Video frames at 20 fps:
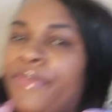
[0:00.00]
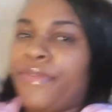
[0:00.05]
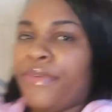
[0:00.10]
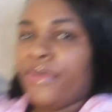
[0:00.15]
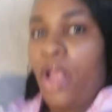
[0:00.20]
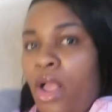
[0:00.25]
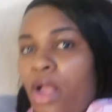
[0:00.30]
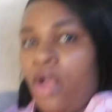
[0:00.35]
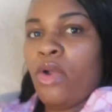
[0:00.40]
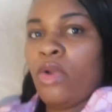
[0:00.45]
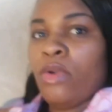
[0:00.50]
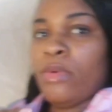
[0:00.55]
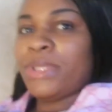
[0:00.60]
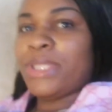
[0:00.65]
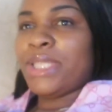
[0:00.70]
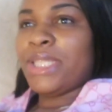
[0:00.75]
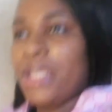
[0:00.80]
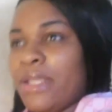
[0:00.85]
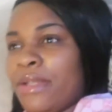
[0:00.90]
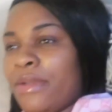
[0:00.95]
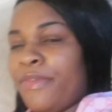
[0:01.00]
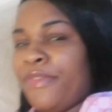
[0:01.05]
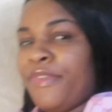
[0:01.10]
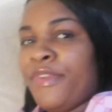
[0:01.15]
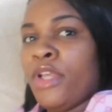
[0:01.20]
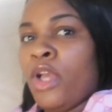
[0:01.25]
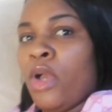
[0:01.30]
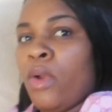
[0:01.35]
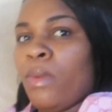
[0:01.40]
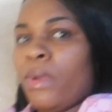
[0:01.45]
different homes to get a
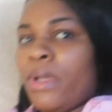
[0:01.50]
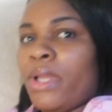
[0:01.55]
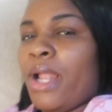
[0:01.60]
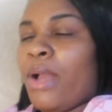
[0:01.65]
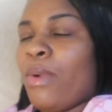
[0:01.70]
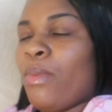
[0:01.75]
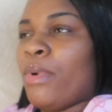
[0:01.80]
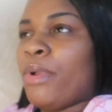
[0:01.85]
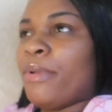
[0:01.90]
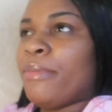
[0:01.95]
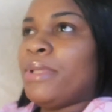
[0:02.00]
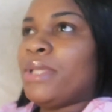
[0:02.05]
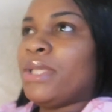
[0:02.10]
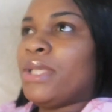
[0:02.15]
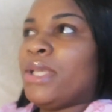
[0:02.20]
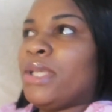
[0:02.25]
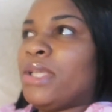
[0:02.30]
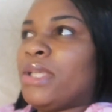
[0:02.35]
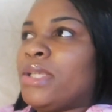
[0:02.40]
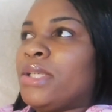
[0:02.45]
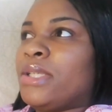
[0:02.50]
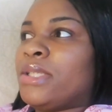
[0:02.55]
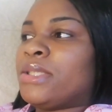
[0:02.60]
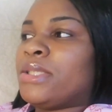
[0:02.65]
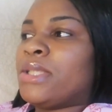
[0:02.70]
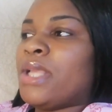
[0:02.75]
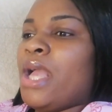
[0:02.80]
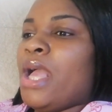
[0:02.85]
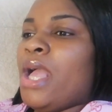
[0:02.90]
feel of what i want because